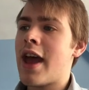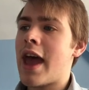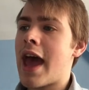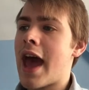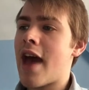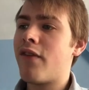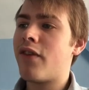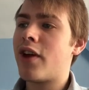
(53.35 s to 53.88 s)

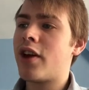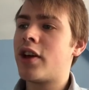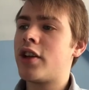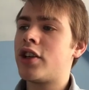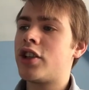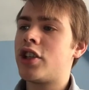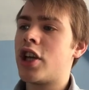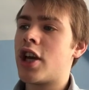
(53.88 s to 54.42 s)
Heather,
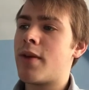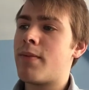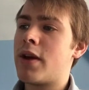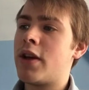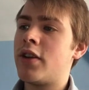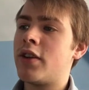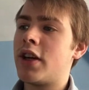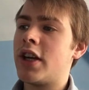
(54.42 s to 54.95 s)

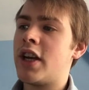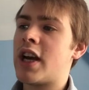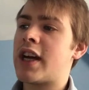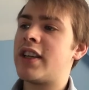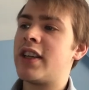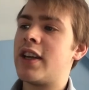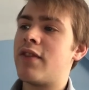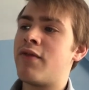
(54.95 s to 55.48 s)
Sherman,
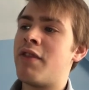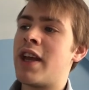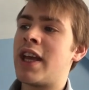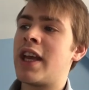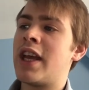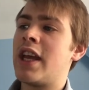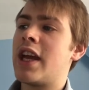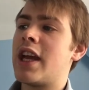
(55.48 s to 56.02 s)
Nadia,
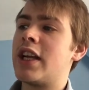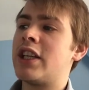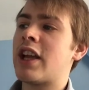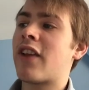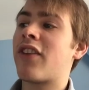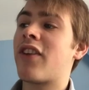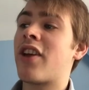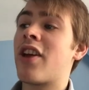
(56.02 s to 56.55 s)
Vicky,
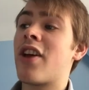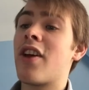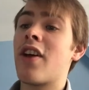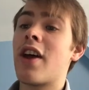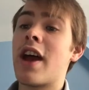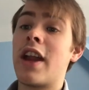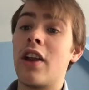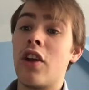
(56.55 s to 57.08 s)
Jessica
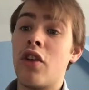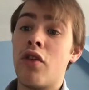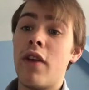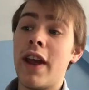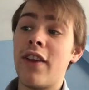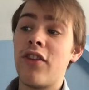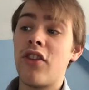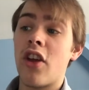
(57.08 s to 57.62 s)
and
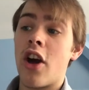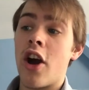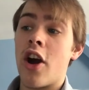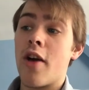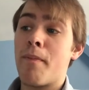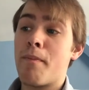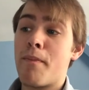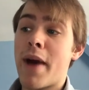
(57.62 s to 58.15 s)
Chris
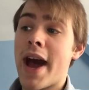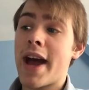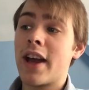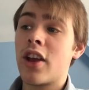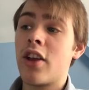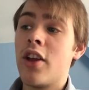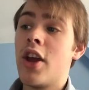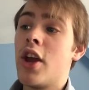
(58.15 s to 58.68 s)
are back.